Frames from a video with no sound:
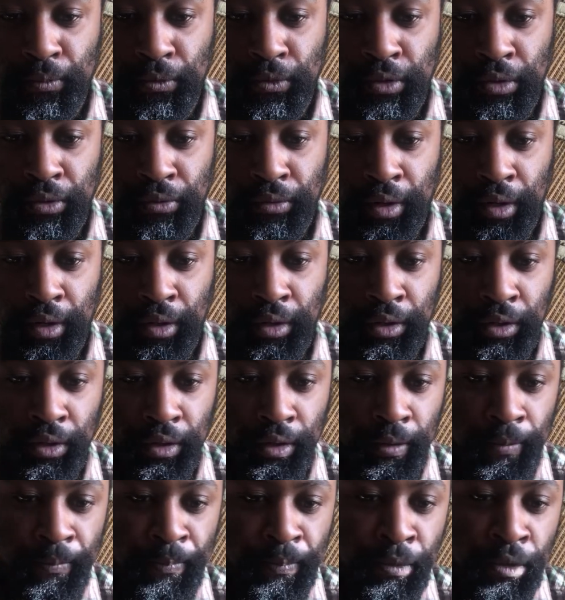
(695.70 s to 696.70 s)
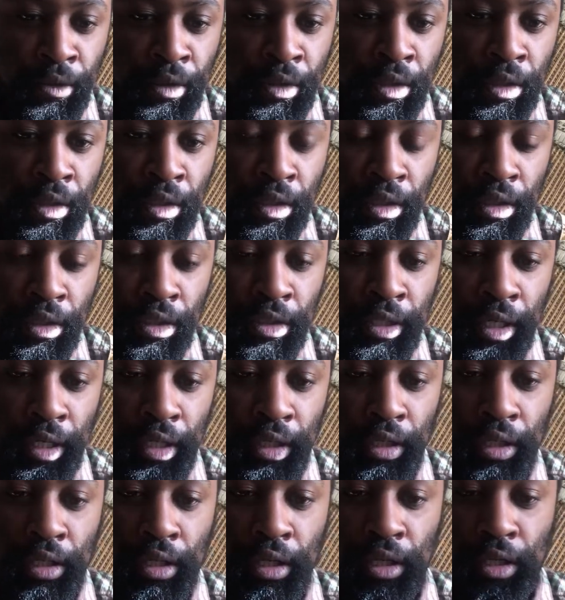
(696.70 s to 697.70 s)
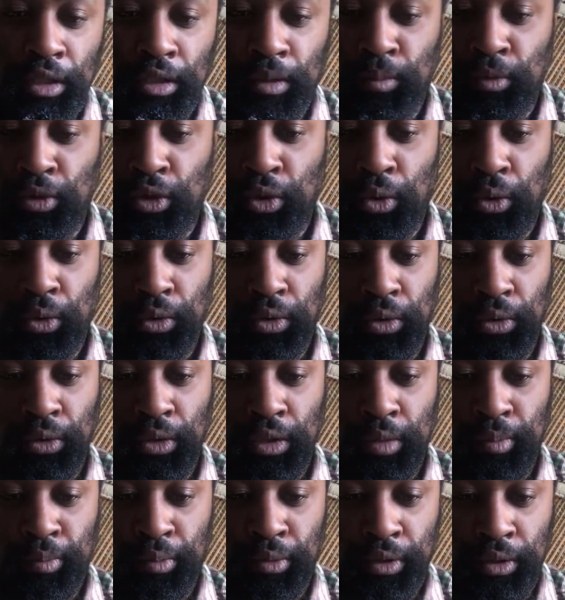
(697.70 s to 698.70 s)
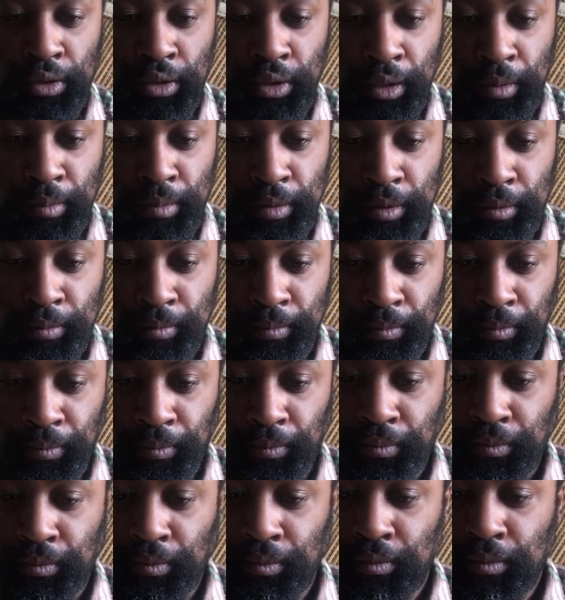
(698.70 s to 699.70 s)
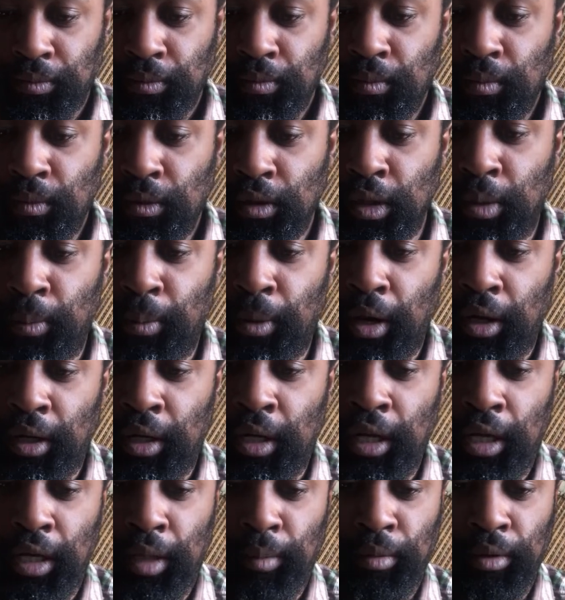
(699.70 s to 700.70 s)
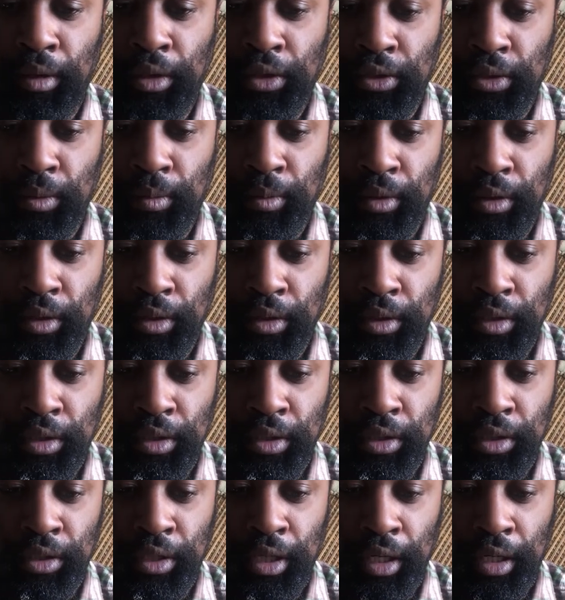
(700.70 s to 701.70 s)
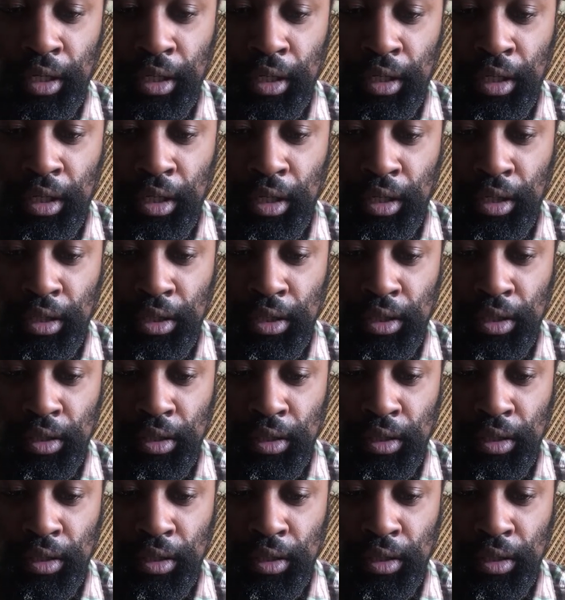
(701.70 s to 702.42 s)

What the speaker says: to right here. 2 Kings, I'm just going through these precepts about cannibalism here. This is 2 Kings